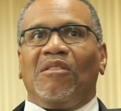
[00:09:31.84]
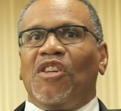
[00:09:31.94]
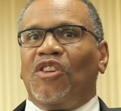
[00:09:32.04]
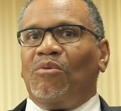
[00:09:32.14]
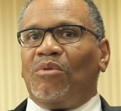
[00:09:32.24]

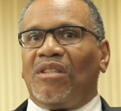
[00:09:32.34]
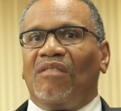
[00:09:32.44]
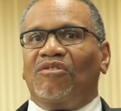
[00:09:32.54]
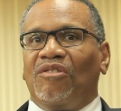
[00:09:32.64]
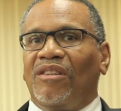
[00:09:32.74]
the use
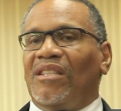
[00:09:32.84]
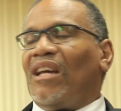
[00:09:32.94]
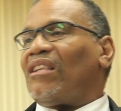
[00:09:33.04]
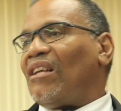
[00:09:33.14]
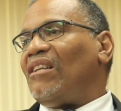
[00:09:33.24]
of drone
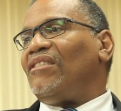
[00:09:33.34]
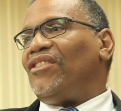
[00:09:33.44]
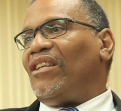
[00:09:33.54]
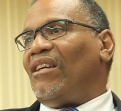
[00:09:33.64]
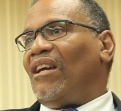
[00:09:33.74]

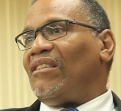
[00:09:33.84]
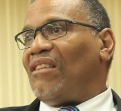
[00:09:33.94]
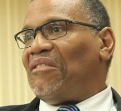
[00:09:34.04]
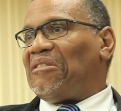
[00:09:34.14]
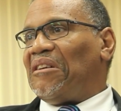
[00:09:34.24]
technology,
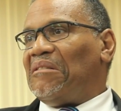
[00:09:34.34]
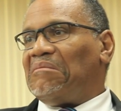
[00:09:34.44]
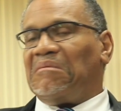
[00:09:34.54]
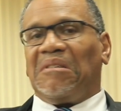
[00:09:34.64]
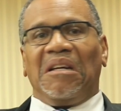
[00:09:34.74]
etc.,
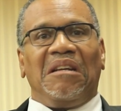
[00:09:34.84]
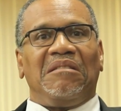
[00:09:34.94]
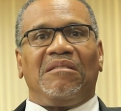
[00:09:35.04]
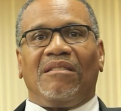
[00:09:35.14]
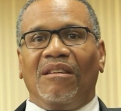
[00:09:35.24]

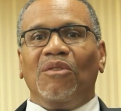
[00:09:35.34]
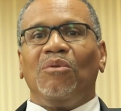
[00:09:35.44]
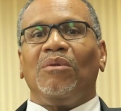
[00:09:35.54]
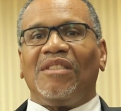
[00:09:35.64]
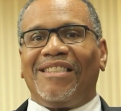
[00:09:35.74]
is,
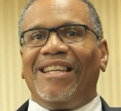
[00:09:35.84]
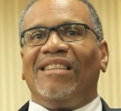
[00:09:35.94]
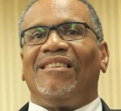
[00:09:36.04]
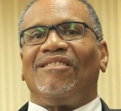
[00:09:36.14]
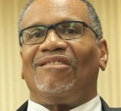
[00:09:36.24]
you see
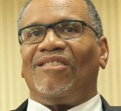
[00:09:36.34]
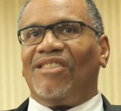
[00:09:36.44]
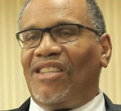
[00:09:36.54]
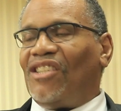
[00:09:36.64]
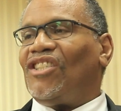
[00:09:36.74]
the
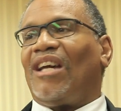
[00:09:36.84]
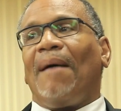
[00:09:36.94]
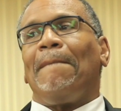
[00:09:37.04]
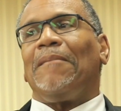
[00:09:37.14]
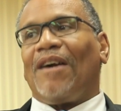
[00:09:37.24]
strategic
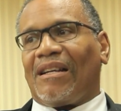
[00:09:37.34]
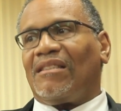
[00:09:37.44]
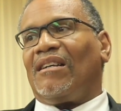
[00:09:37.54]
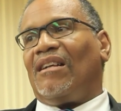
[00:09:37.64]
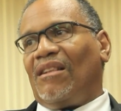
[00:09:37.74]
and
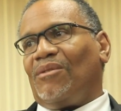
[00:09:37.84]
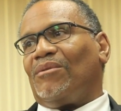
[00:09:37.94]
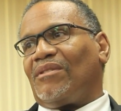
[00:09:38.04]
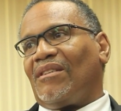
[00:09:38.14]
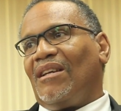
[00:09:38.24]
practical
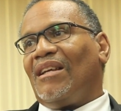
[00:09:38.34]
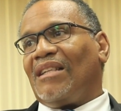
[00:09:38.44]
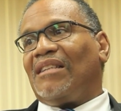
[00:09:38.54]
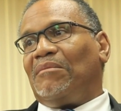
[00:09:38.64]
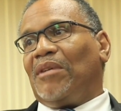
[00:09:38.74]
use
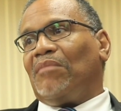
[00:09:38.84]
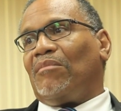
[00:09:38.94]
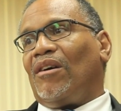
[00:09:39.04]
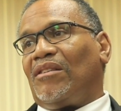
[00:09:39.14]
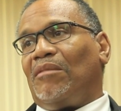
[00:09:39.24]
that's being
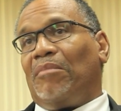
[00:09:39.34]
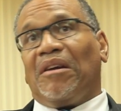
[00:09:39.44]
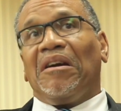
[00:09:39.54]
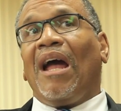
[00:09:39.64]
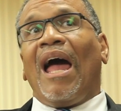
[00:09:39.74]
brought to
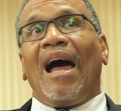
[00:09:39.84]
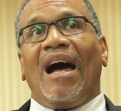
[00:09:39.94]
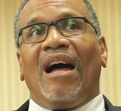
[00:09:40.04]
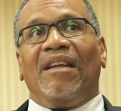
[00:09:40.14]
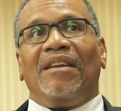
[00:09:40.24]
bear.
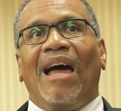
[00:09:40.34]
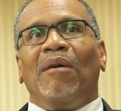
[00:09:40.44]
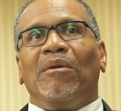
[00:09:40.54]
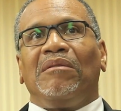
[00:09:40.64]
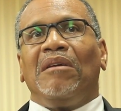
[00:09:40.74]
And I
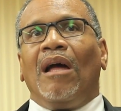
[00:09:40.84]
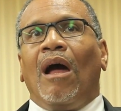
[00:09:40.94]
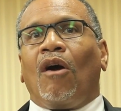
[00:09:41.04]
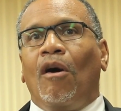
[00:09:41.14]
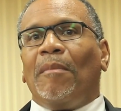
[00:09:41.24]
would,
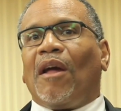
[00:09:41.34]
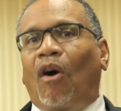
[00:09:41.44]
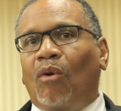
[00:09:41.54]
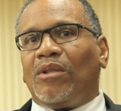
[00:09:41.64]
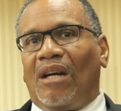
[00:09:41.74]
coming
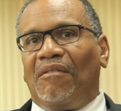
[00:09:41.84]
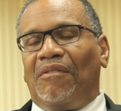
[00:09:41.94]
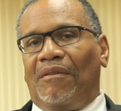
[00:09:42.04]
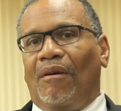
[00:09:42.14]
out of